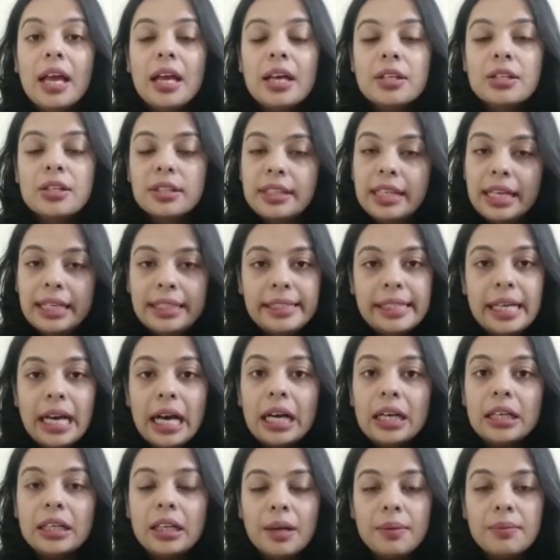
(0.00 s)
So then,
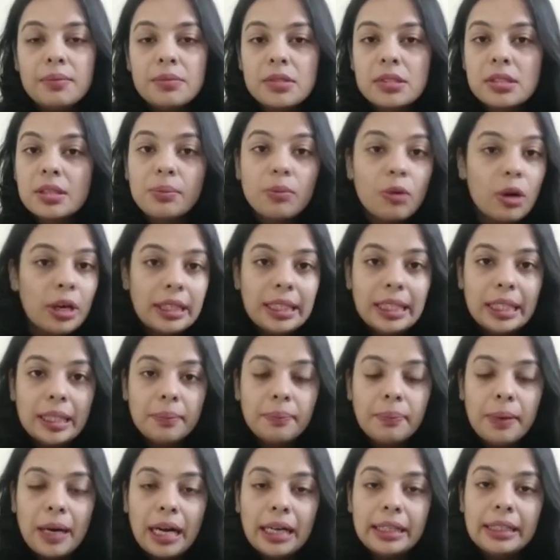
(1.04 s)
yeah, comes the
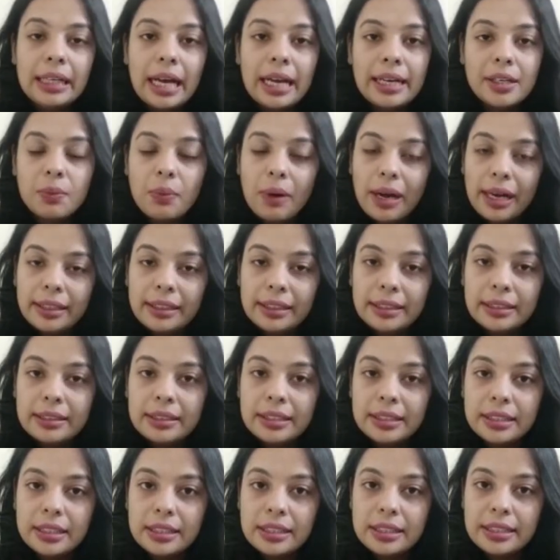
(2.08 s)
modeling part. I divided
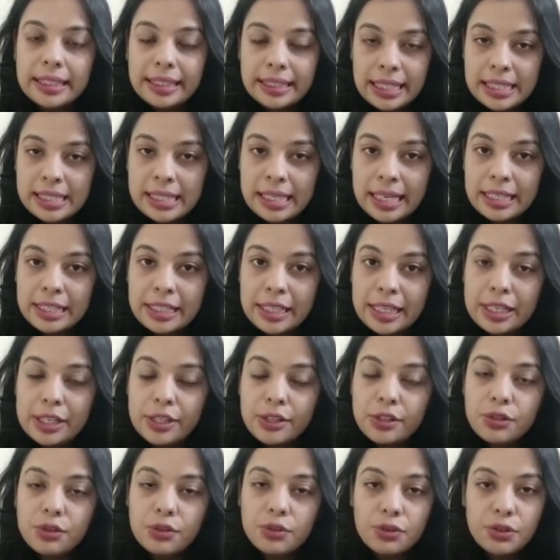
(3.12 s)
the data set
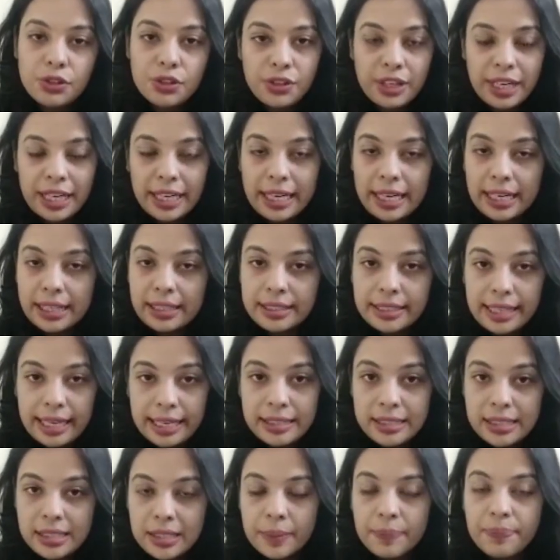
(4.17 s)
into train and
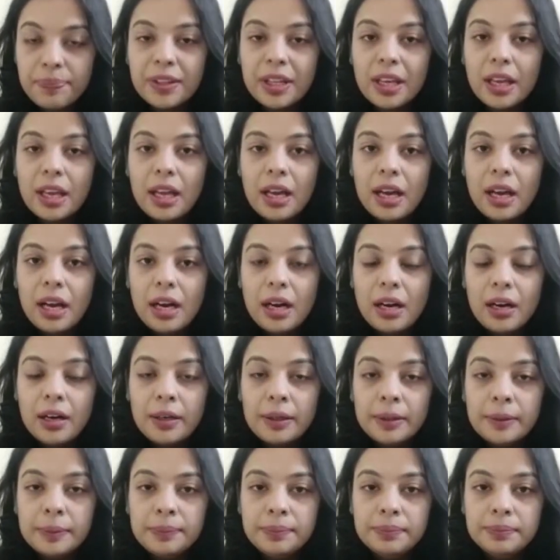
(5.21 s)
test.
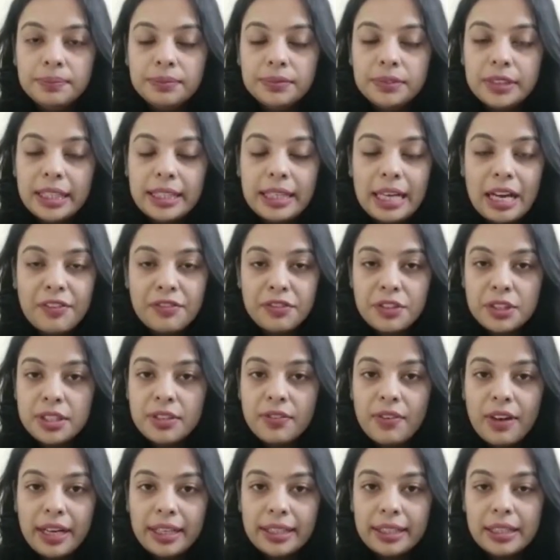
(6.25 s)
Then after
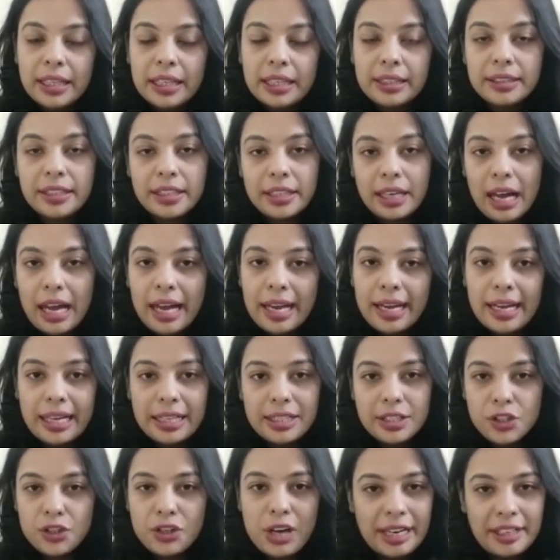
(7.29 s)
dividing, I
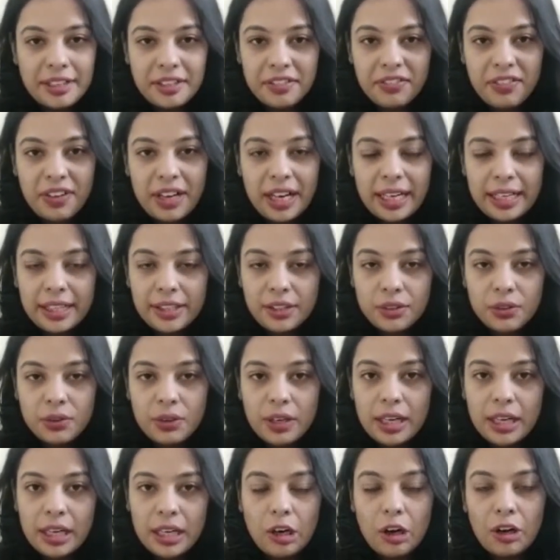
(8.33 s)
had stratified,
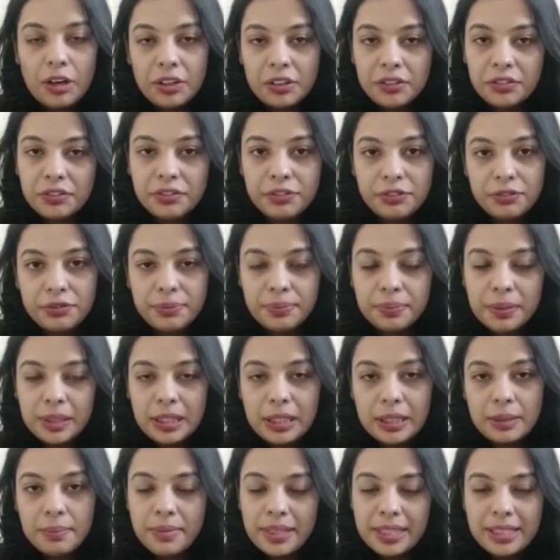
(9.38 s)
a lot of
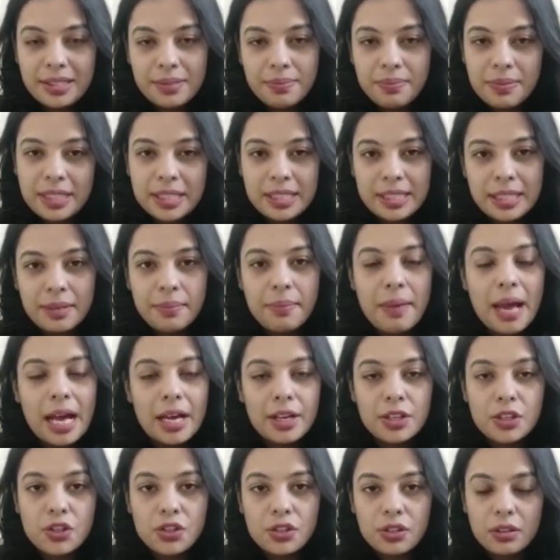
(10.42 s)
mix and
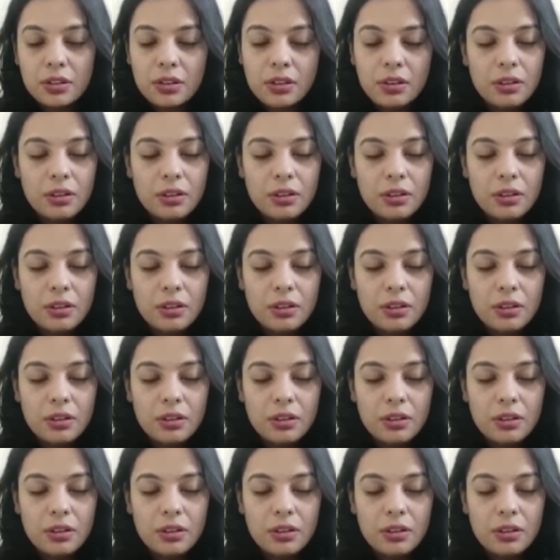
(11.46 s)
match,